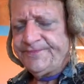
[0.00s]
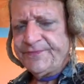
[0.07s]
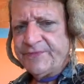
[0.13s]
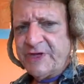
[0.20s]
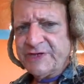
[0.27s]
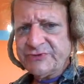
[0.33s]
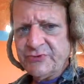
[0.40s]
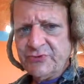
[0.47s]

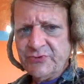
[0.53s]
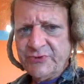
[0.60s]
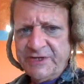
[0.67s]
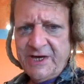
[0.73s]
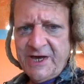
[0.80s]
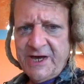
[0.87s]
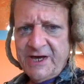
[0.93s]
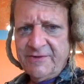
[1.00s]
That's what we
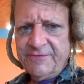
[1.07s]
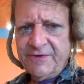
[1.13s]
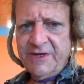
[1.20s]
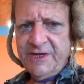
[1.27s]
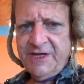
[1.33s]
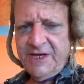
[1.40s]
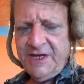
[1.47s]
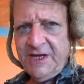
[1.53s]
have.
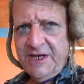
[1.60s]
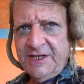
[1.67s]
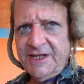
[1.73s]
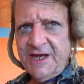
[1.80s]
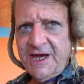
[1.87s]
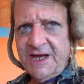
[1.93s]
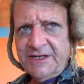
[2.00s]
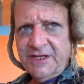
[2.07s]

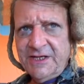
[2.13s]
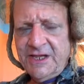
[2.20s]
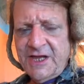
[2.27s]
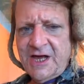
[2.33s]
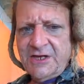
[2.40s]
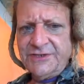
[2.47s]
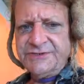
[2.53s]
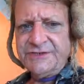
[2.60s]
That
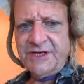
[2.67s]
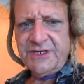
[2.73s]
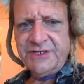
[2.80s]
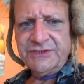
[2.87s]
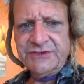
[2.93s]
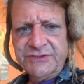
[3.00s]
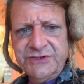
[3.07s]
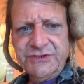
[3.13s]
allows
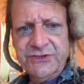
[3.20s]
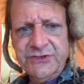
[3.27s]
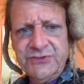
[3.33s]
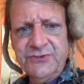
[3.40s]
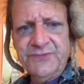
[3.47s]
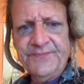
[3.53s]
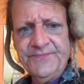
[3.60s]
us to